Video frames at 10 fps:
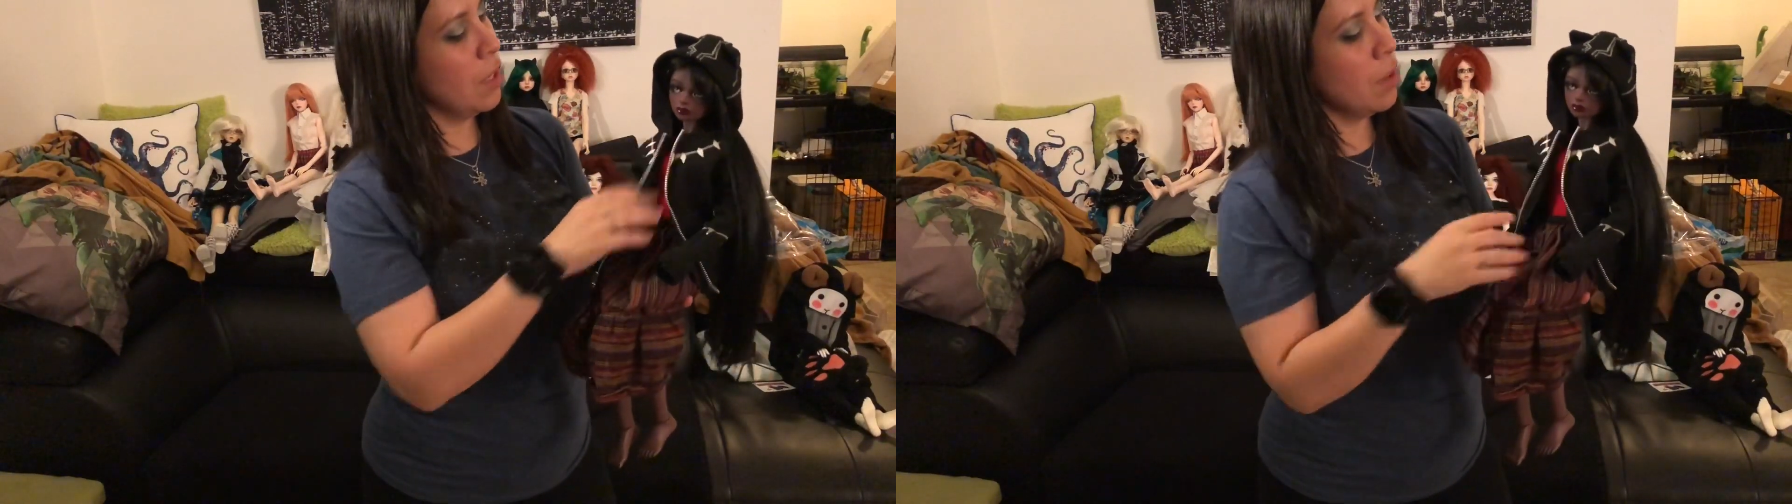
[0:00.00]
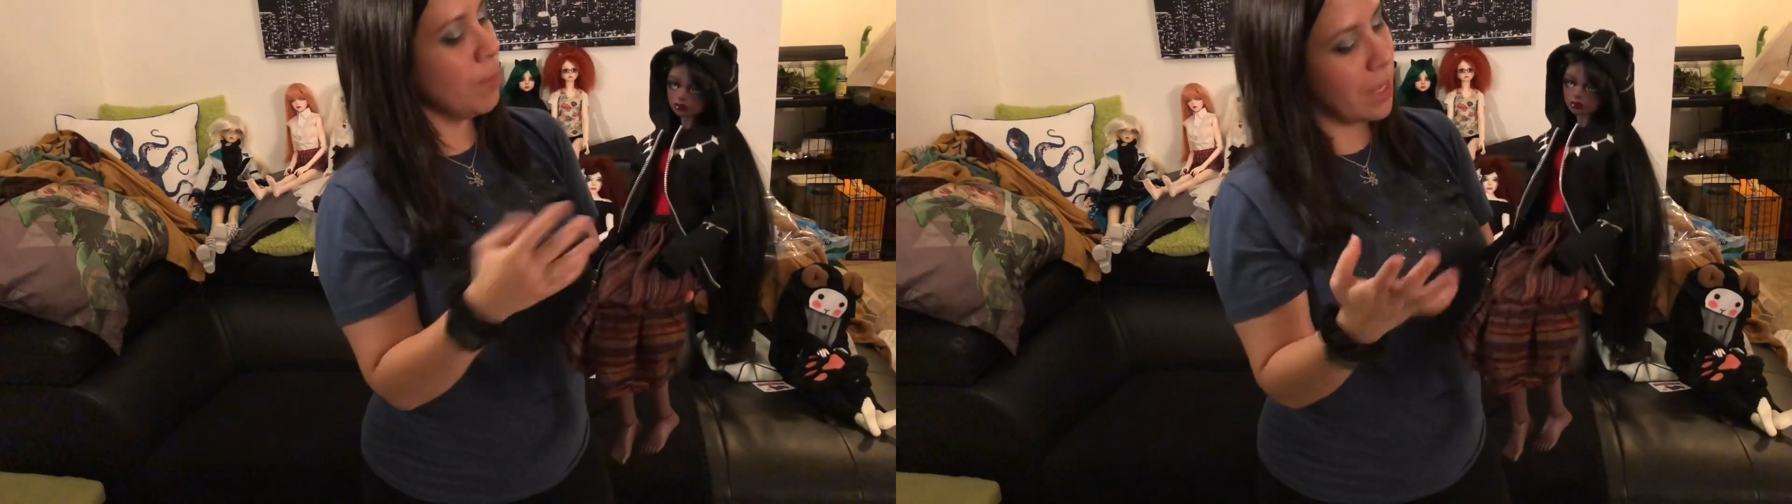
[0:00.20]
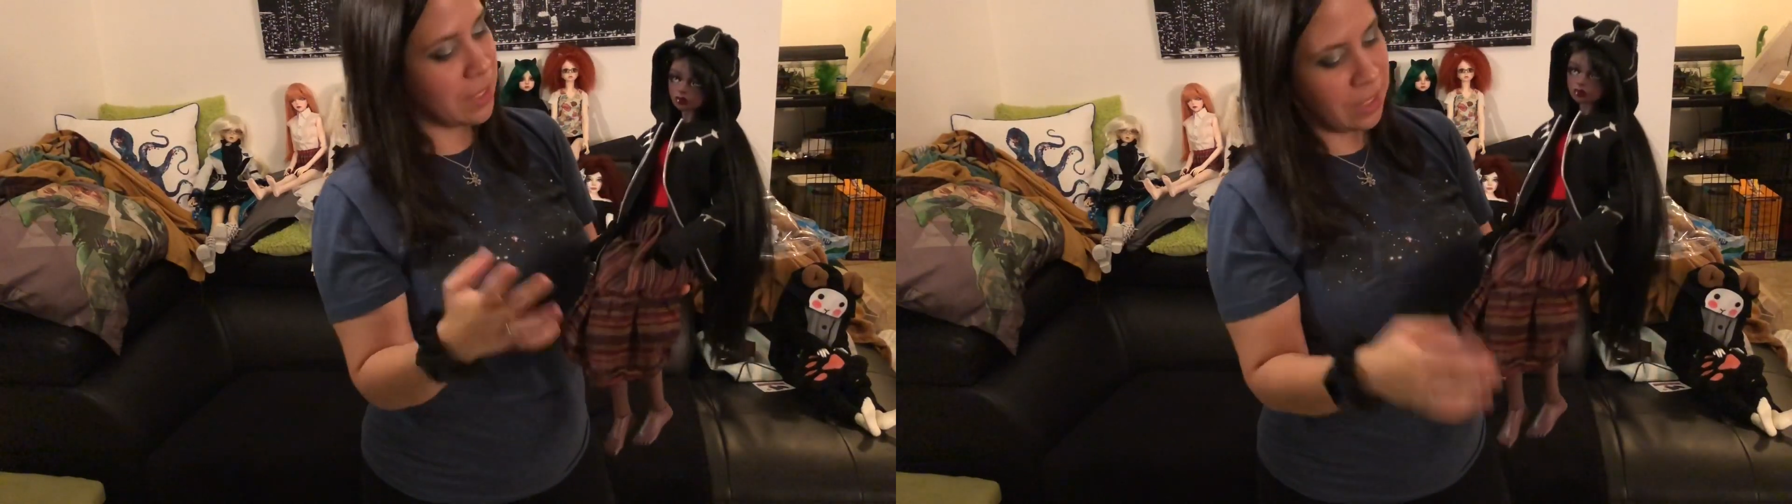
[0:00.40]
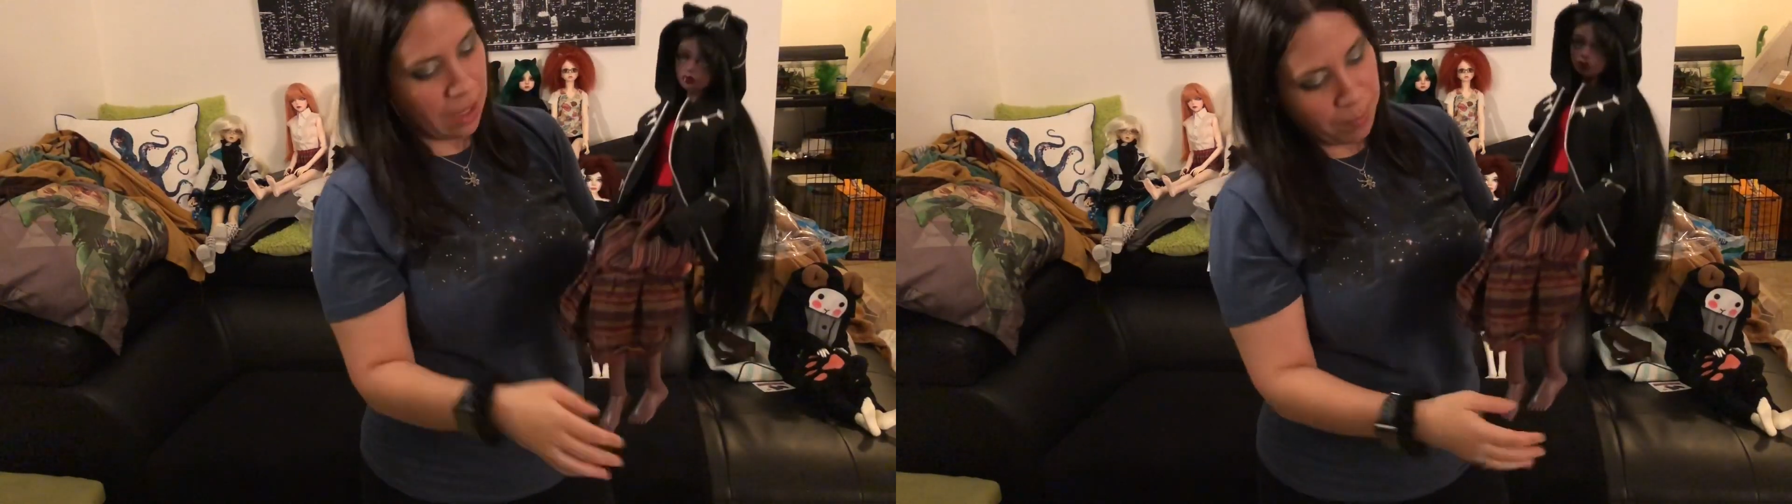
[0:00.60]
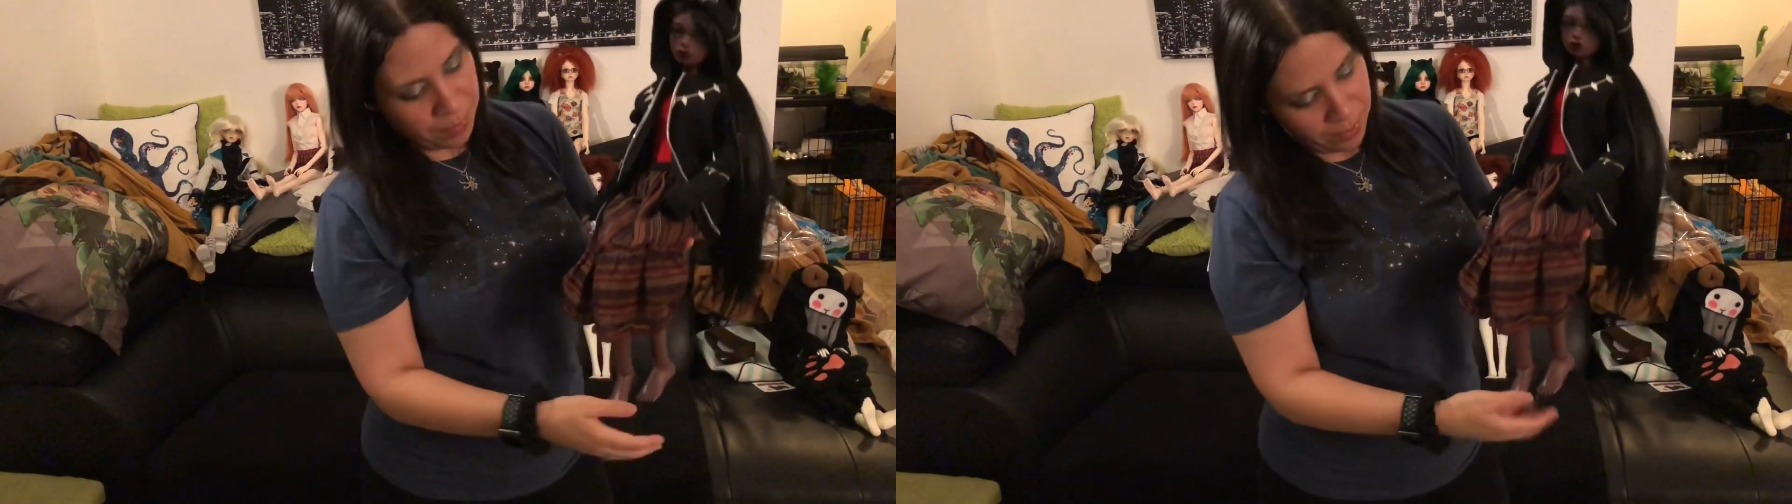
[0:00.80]
little messed
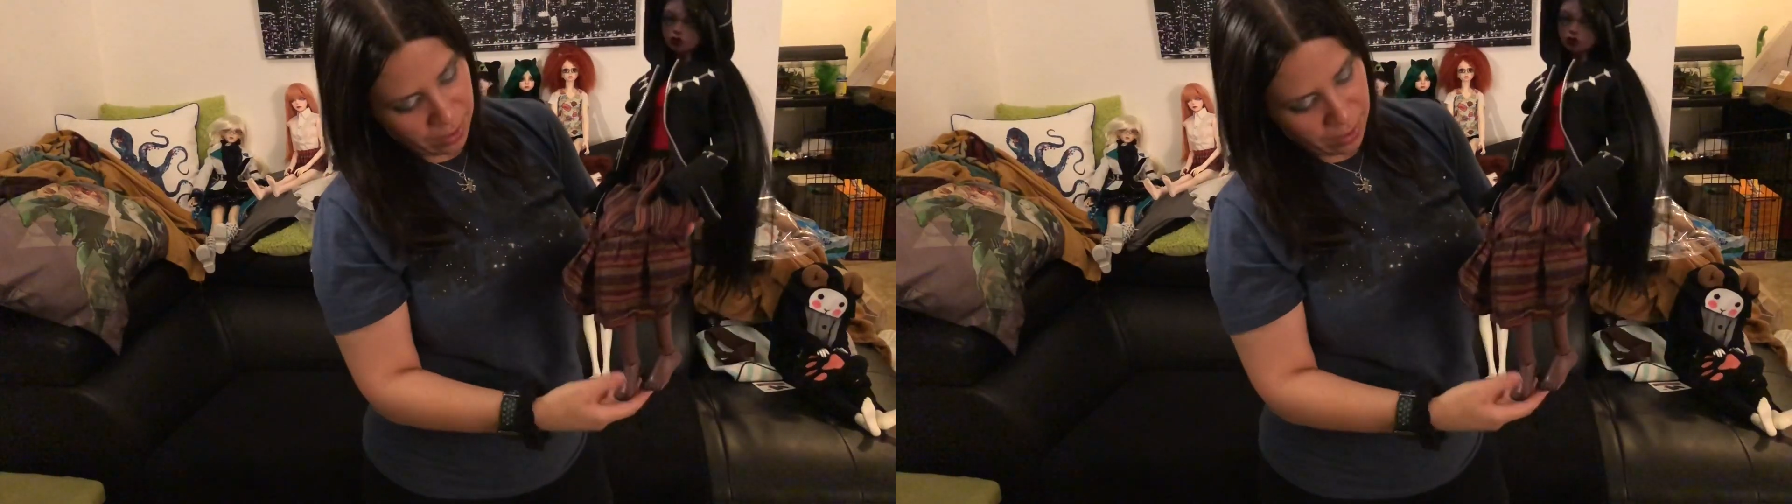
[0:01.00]
up.